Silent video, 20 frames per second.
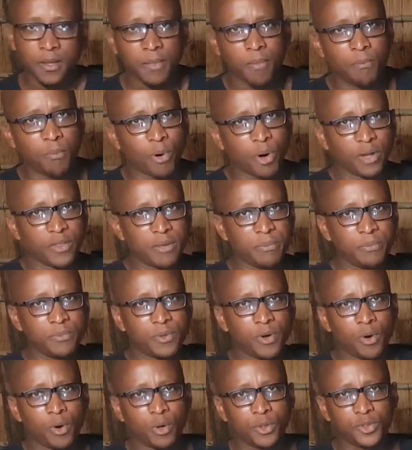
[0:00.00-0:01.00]
boil them
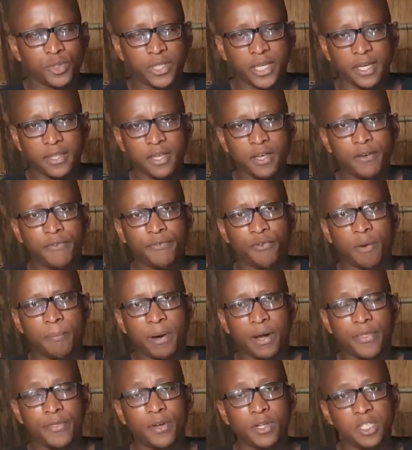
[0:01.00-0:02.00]
all together for
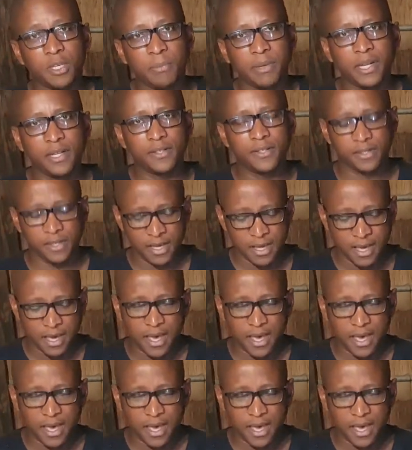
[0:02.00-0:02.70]
about 30 minutes,